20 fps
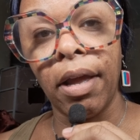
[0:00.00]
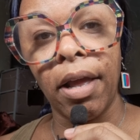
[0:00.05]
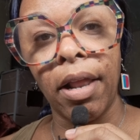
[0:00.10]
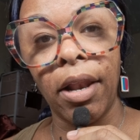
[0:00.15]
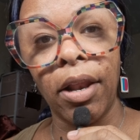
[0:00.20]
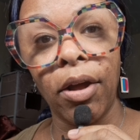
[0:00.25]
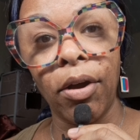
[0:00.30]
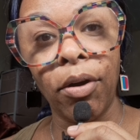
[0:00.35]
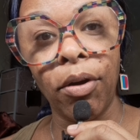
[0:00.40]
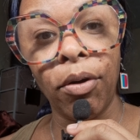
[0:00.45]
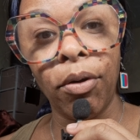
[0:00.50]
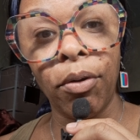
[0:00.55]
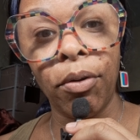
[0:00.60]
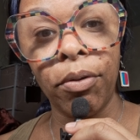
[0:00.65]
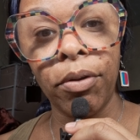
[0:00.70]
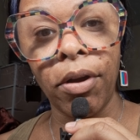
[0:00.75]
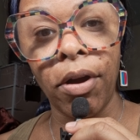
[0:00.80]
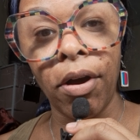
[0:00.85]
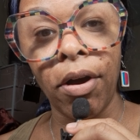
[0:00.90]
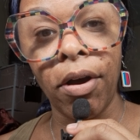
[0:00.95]

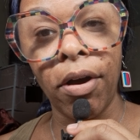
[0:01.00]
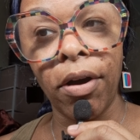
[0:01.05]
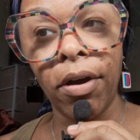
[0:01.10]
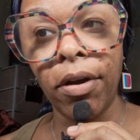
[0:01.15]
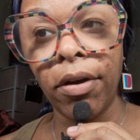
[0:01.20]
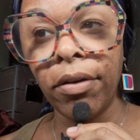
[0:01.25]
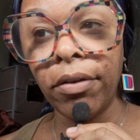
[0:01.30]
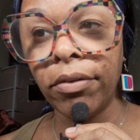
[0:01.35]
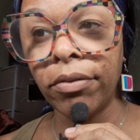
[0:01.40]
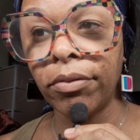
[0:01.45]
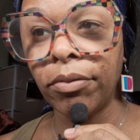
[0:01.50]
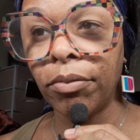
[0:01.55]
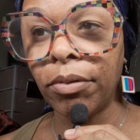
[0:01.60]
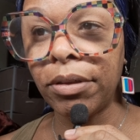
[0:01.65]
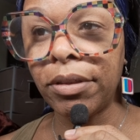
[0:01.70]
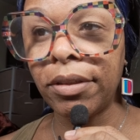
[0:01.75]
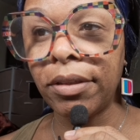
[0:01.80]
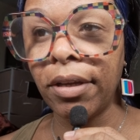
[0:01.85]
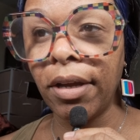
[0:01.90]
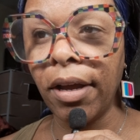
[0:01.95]
Hello, y'all.
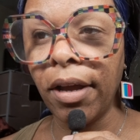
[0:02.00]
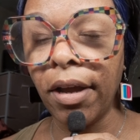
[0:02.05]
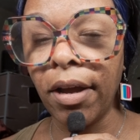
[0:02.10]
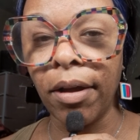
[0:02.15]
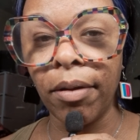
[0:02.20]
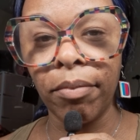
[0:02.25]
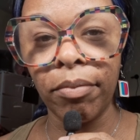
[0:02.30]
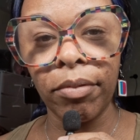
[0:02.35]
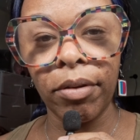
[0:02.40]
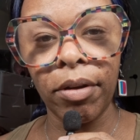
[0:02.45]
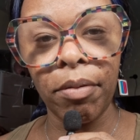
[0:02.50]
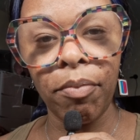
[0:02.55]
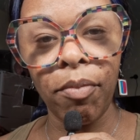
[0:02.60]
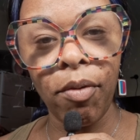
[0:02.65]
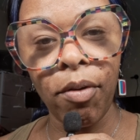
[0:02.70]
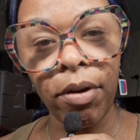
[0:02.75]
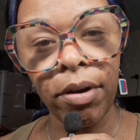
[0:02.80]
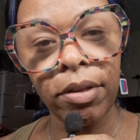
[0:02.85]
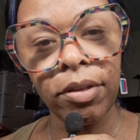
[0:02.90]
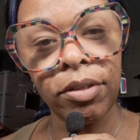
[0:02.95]
What's up? Good
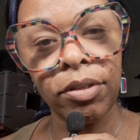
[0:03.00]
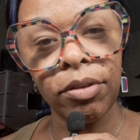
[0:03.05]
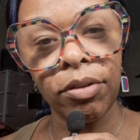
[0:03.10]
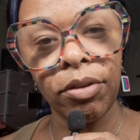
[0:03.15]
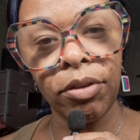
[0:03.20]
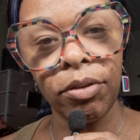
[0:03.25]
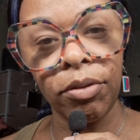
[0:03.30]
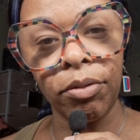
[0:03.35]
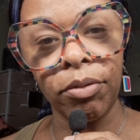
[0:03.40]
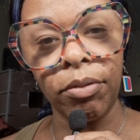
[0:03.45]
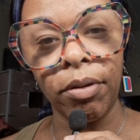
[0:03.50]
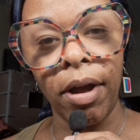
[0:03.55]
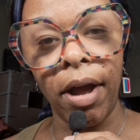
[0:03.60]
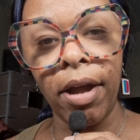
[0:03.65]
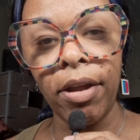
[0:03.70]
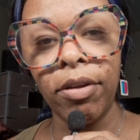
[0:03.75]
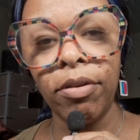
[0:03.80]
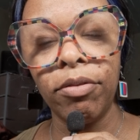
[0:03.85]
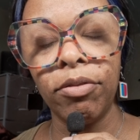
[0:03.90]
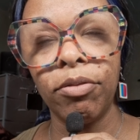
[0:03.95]
morning to you.
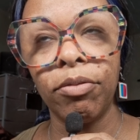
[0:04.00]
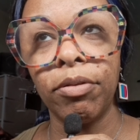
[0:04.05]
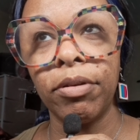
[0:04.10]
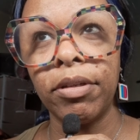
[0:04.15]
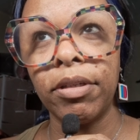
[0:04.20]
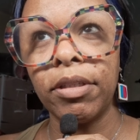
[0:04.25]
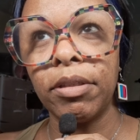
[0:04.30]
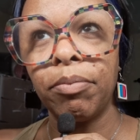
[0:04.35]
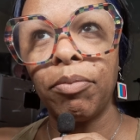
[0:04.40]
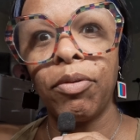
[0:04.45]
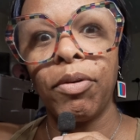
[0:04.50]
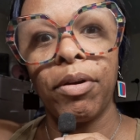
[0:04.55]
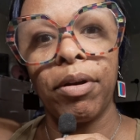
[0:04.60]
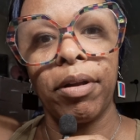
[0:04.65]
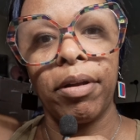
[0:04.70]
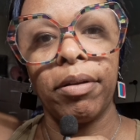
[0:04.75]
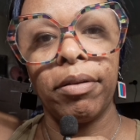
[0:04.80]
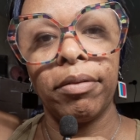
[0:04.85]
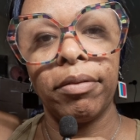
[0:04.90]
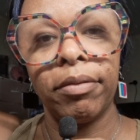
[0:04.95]
How you doing this
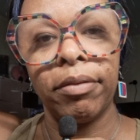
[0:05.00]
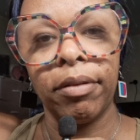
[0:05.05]
morning?